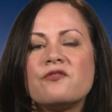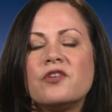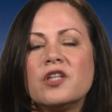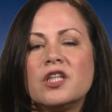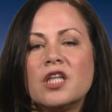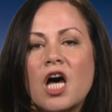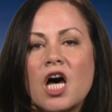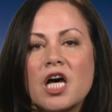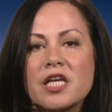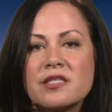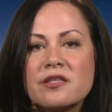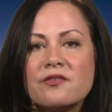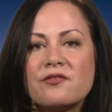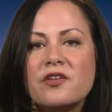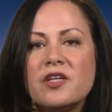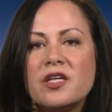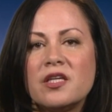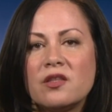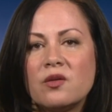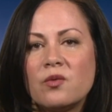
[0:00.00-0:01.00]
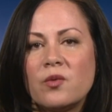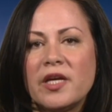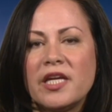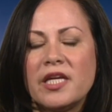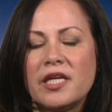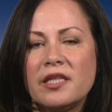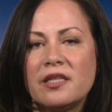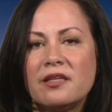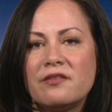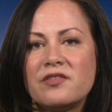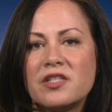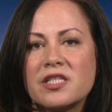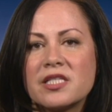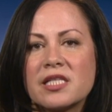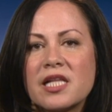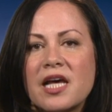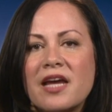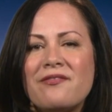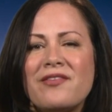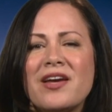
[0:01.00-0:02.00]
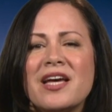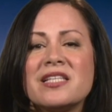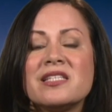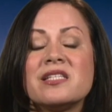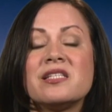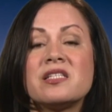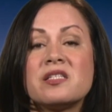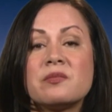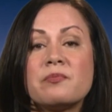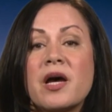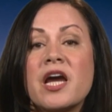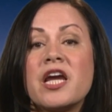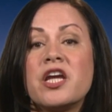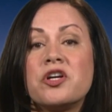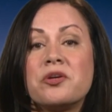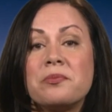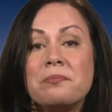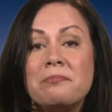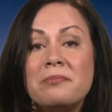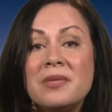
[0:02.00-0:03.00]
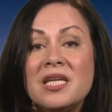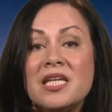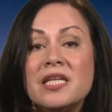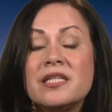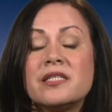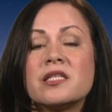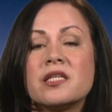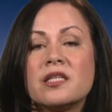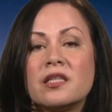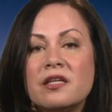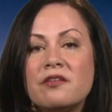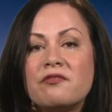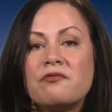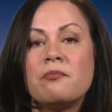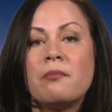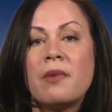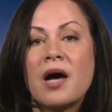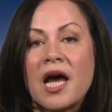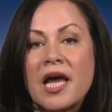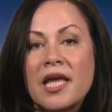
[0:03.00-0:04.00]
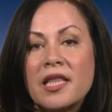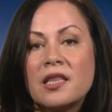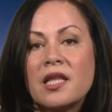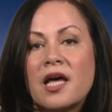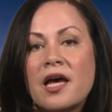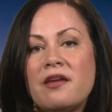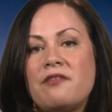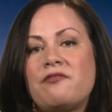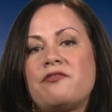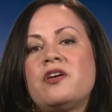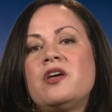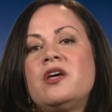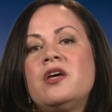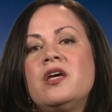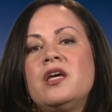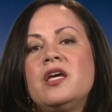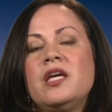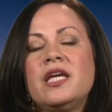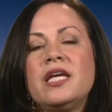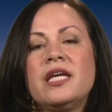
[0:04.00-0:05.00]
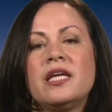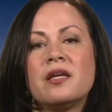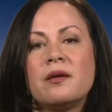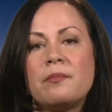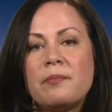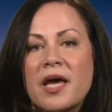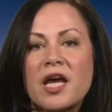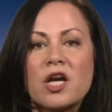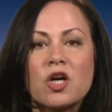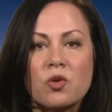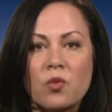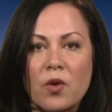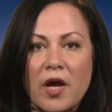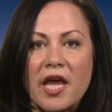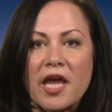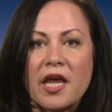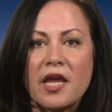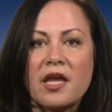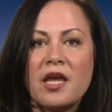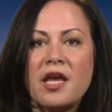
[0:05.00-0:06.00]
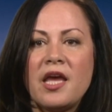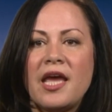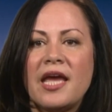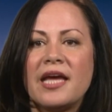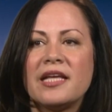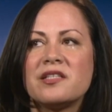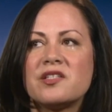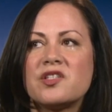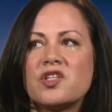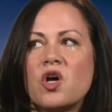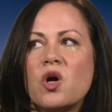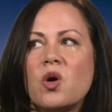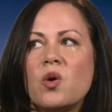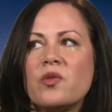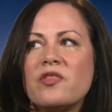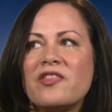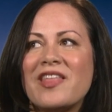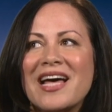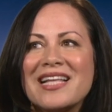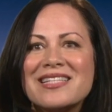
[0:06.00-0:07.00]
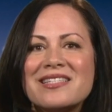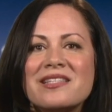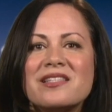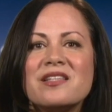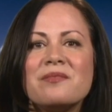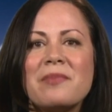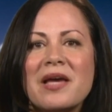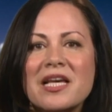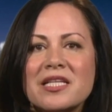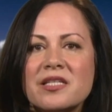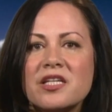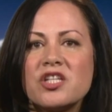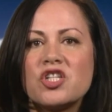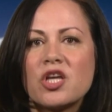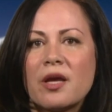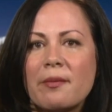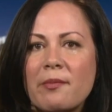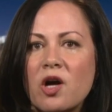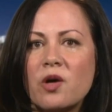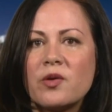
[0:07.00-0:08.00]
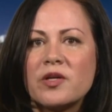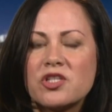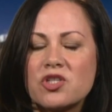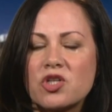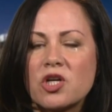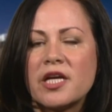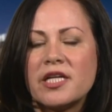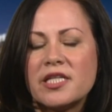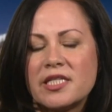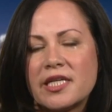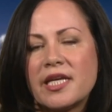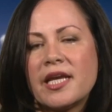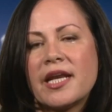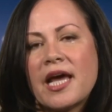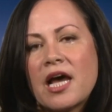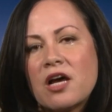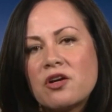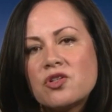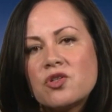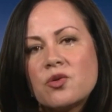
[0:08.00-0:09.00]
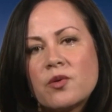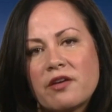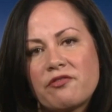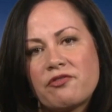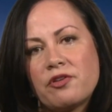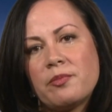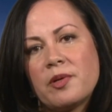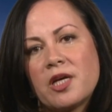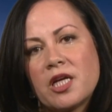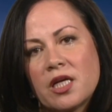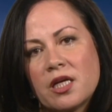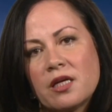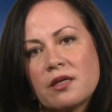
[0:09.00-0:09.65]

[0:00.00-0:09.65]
philosophy and the way he lived his life has inspired me to live yeah. my life in a better way. And, and, so that's the message I'm always trying to get out to everybody. And